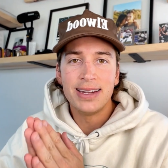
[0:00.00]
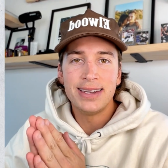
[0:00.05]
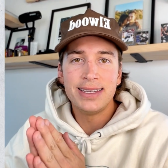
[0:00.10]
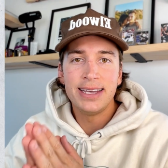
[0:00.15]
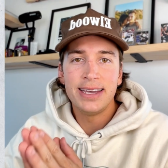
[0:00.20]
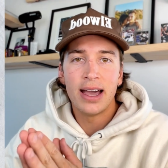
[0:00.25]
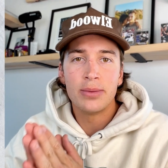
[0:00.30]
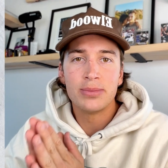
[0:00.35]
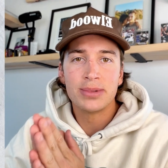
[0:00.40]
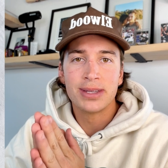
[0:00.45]

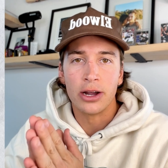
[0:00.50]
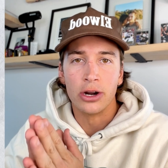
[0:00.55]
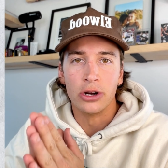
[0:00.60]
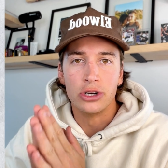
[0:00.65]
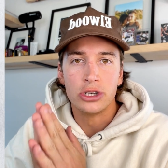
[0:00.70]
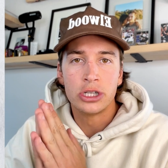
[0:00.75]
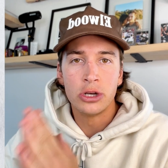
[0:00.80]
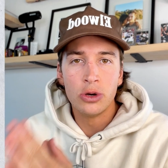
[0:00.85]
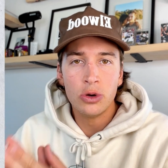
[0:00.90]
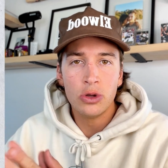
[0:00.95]
DMs that are
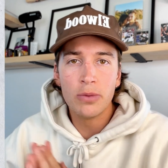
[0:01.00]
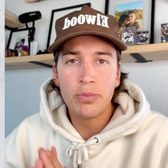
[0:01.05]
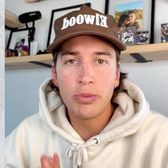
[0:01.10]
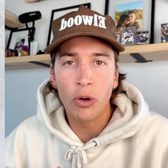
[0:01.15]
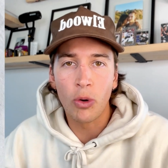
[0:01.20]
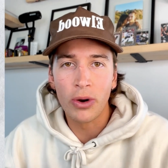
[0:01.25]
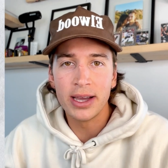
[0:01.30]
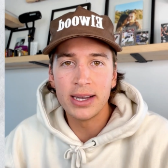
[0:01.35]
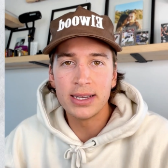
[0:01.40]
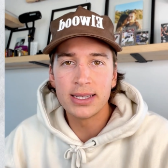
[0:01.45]
to the
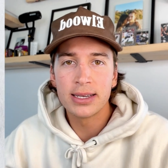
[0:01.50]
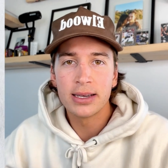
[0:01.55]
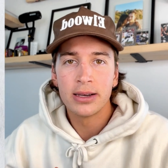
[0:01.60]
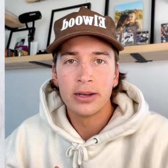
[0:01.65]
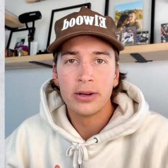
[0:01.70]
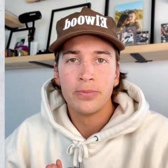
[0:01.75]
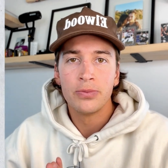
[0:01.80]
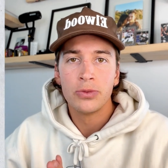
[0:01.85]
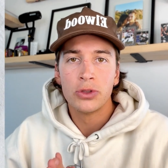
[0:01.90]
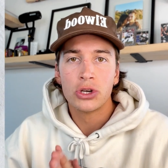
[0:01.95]

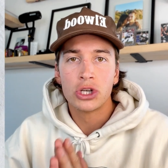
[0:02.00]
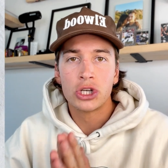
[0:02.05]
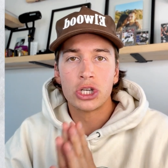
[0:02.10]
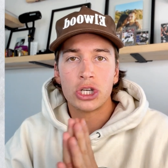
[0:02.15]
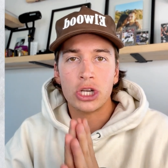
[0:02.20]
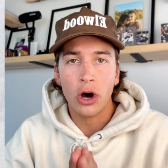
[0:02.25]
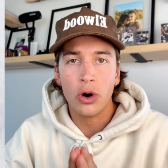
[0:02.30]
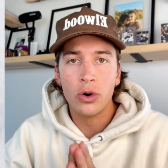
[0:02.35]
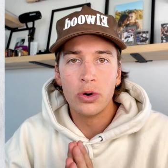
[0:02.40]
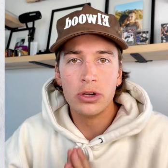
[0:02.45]
point,
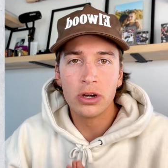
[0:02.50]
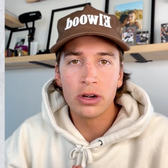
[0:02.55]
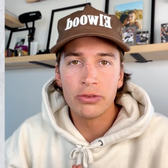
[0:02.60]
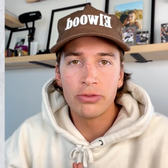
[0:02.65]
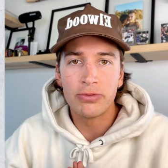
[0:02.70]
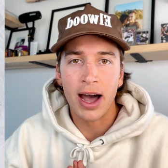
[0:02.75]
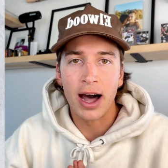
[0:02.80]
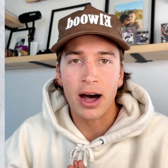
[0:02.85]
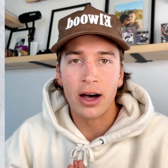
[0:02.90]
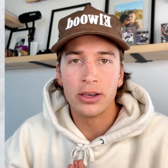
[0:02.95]
show your
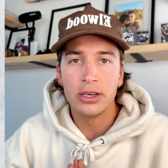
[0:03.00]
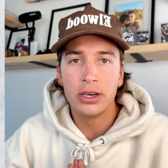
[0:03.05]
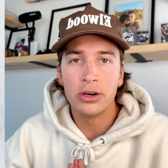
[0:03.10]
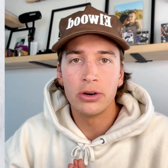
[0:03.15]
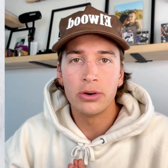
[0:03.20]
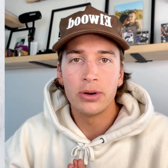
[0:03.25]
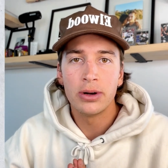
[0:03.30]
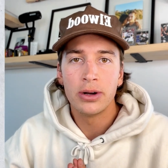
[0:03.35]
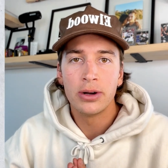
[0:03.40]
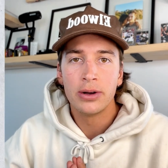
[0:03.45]

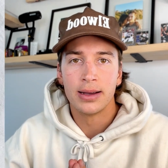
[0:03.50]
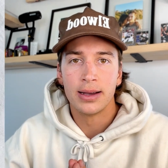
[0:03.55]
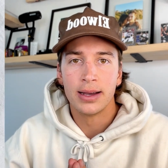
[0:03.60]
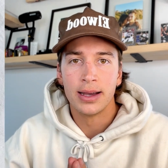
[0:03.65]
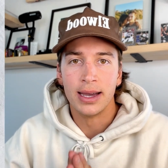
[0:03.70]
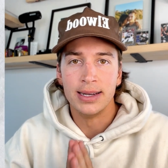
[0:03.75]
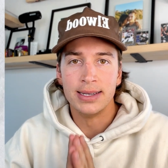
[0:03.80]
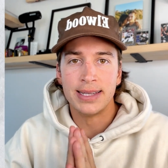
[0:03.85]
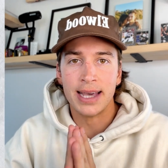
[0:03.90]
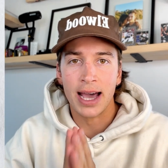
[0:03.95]
value,
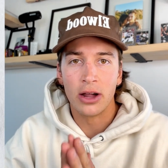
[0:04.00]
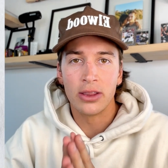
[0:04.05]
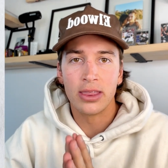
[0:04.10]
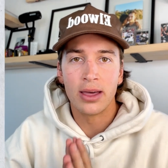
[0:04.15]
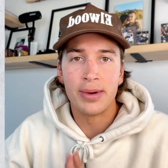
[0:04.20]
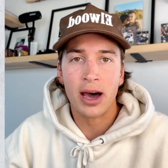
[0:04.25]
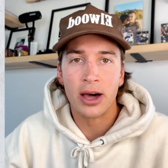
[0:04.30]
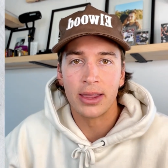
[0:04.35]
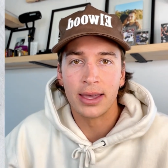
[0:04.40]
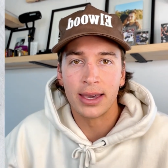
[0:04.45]
and tell
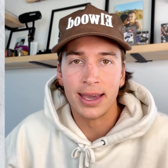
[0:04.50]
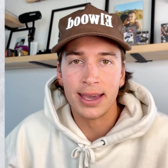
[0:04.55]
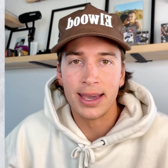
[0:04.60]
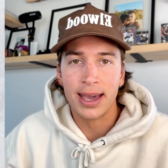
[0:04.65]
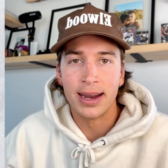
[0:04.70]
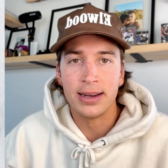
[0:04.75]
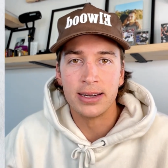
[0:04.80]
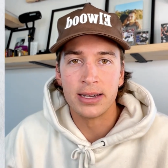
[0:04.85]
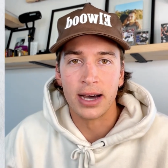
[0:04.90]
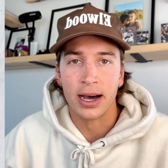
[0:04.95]
them how they can
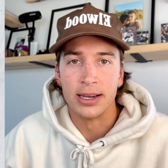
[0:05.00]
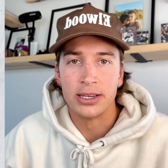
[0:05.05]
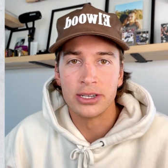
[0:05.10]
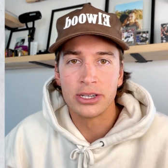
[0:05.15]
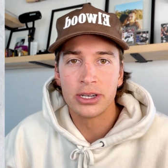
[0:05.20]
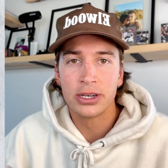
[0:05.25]
get in touch.